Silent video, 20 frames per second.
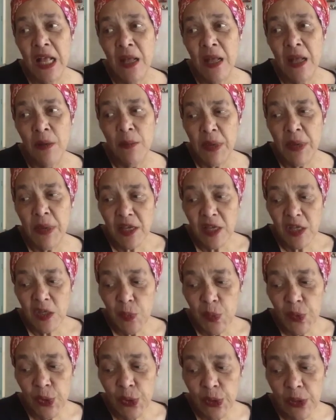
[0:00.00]
My
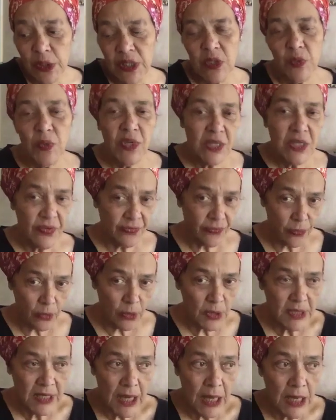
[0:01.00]
experience was
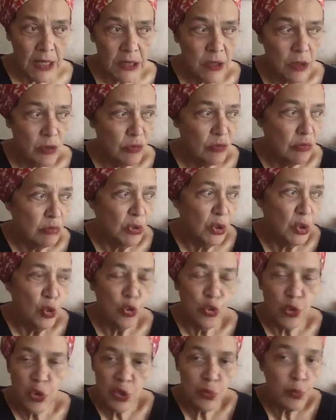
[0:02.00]
first as
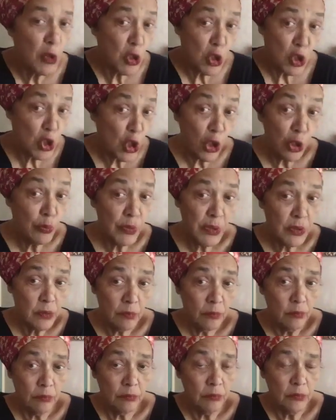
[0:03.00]
small jobs,
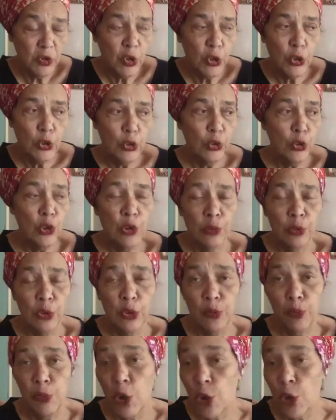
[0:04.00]

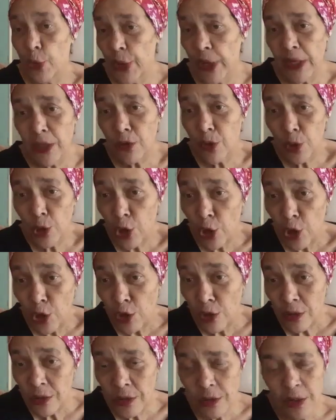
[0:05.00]
mowing the
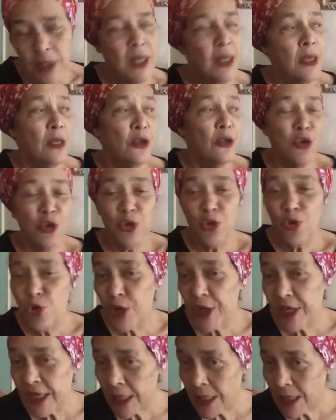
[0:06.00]
lawn,
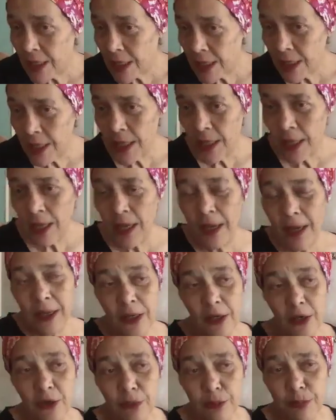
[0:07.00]
cooking,
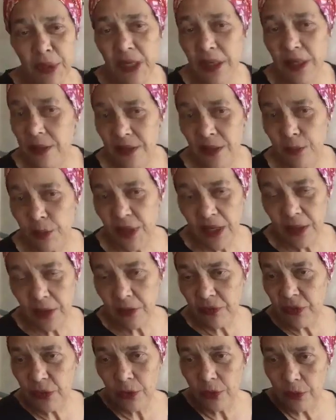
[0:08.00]
being some kind
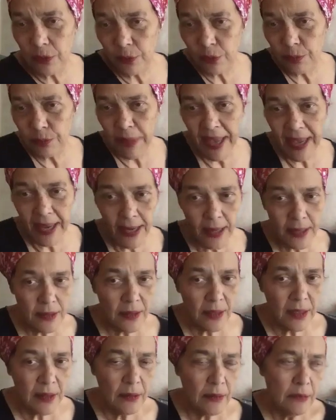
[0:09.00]
of, maid,
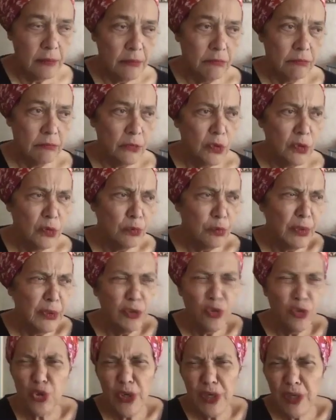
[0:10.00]
and
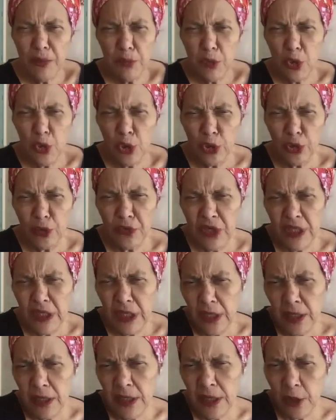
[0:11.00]
doing a lot of
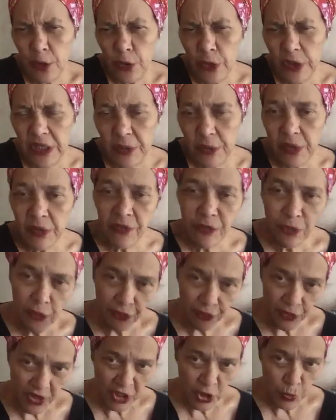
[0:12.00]
things, secretary for
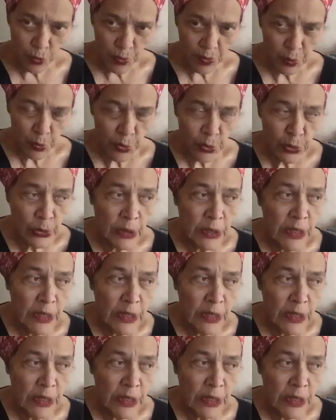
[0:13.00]
French people.